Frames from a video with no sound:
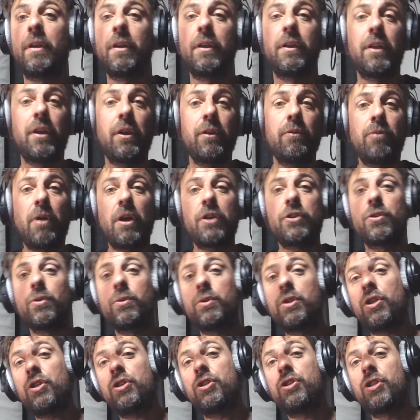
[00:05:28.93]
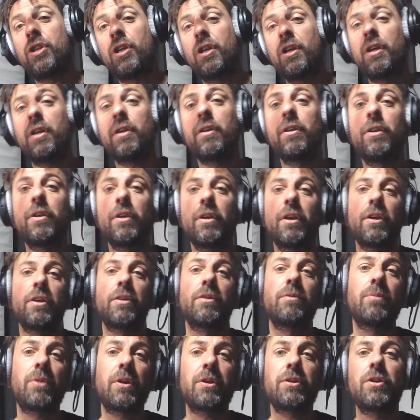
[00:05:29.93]
you know, rustle your shirt,
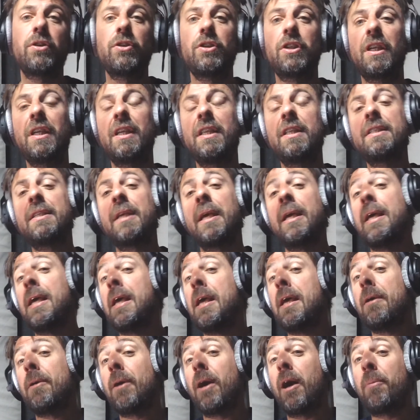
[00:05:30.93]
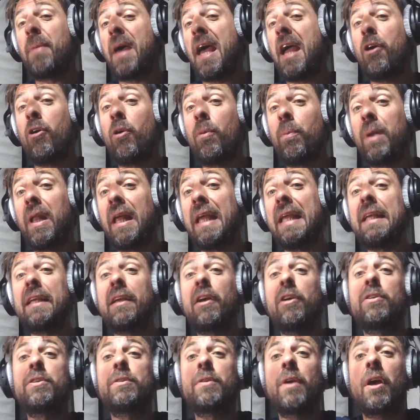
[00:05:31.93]
press your jeans, aeroplane
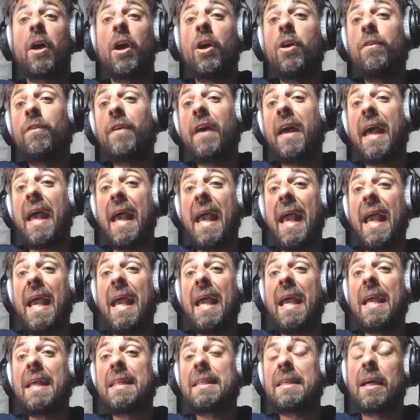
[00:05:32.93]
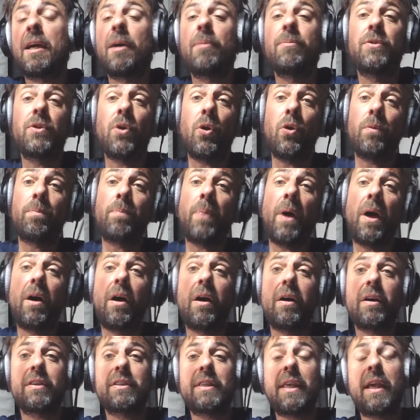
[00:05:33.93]
goes overhead, dog
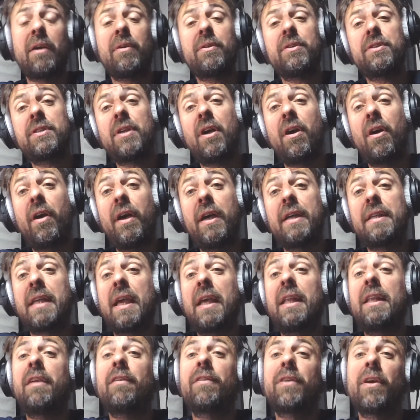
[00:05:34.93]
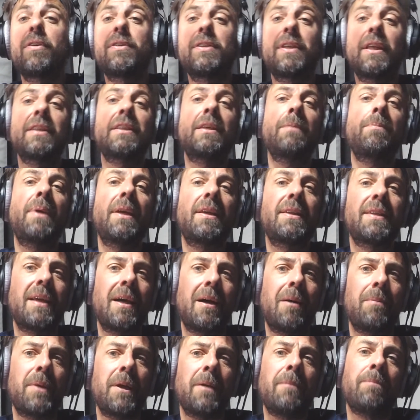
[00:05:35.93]
barks outside, any of those things, it picks it
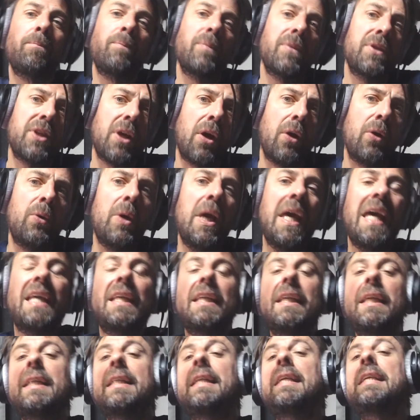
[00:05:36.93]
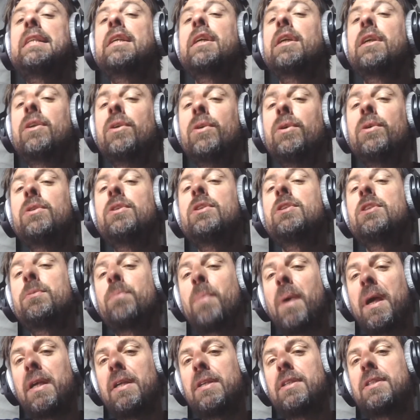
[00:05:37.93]
up. So you need a good
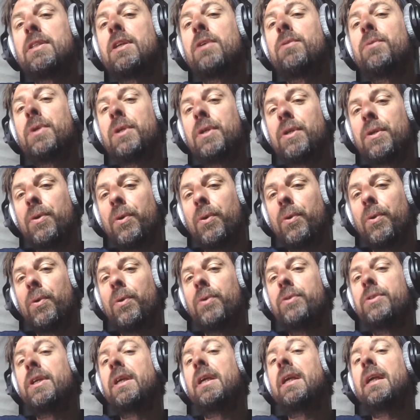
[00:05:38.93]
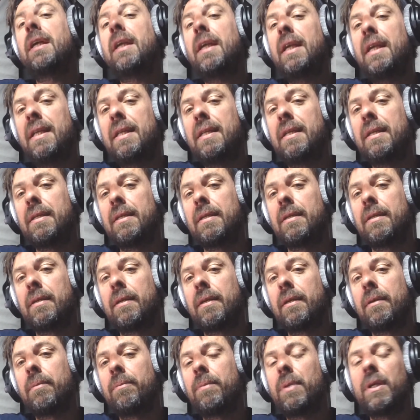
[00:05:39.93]
space to record in,
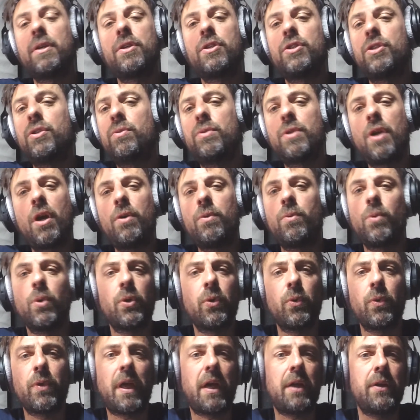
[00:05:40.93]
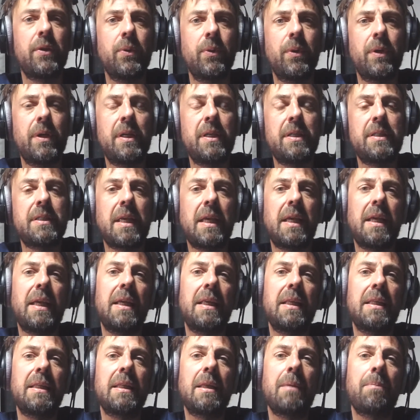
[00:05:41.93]
because you don't want all that noise
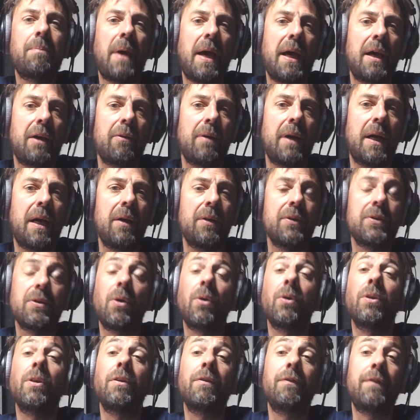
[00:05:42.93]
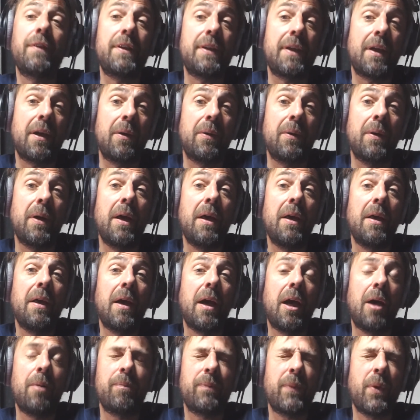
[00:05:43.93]
in the background on the video,
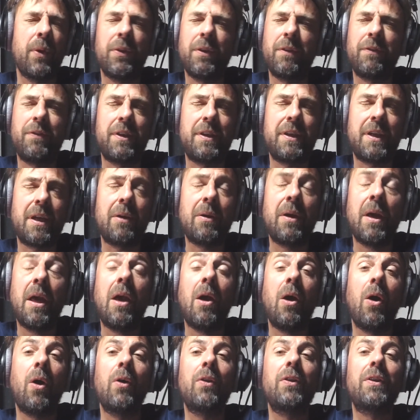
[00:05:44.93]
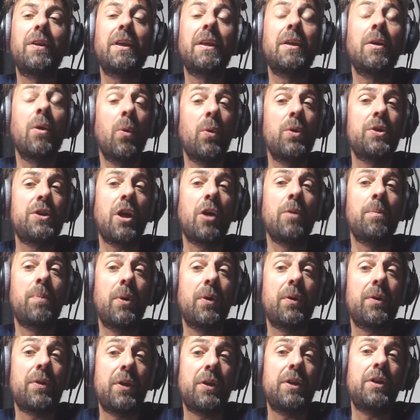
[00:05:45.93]
on the
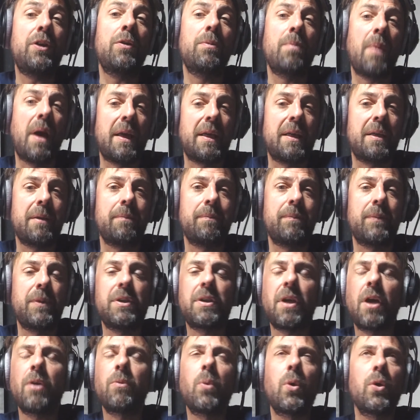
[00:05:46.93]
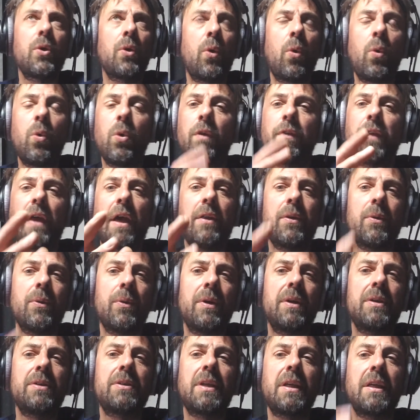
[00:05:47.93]
audiobook that you make. You don't want all of that
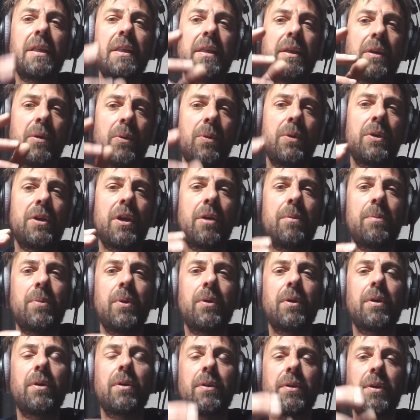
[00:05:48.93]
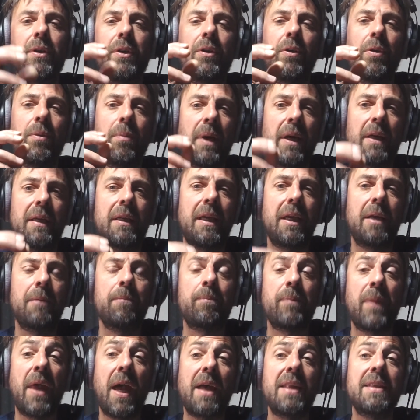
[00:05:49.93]
noise in the audiobook that you're making.
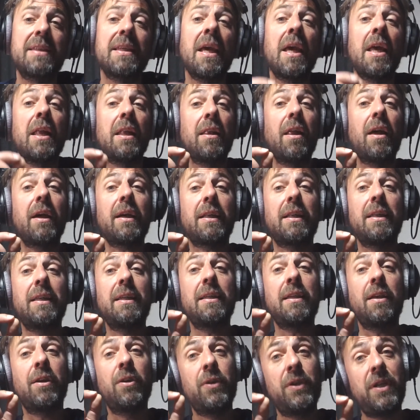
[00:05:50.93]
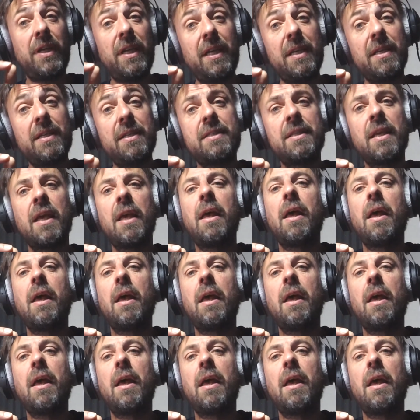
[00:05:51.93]
And likelihood is